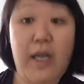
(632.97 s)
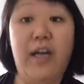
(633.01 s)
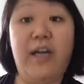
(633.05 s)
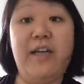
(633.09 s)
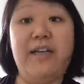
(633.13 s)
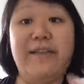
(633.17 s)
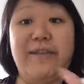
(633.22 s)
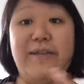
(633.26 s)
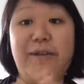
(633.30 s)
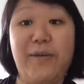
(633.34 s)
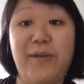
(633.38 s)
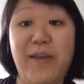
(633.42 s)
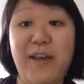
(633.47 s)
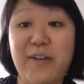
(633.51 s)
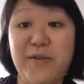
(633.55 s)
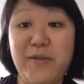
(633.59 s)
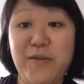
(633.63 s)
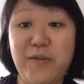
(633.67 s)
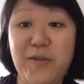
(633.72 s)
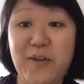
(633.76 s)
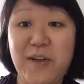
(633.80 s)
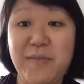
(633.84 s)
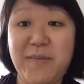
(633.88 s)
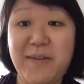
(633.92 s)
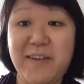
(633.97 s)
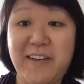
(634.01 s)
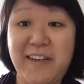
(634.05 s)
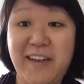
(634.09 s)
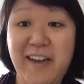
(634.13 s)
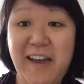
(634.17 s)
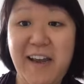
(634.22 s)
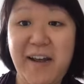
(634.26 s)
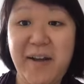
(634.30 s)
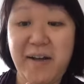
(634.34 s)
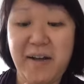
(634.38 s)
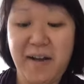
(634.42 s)
So thanks for joining me
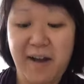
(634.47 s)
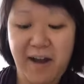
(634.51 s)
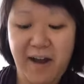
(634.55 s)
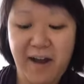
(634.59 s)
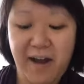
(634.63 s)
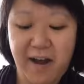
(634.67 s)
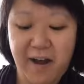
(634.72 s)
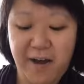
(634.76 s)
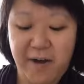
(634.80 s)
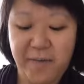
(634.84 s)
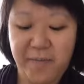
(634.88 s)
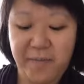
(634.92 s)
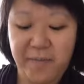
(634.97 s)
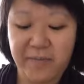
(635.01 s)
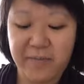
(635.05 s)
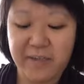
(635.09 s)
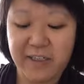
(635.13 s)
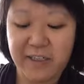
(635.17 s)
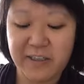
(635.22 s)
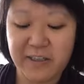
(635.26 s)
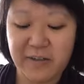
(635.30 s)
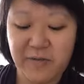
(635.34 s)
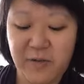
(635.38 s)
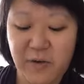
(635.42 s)
today. Just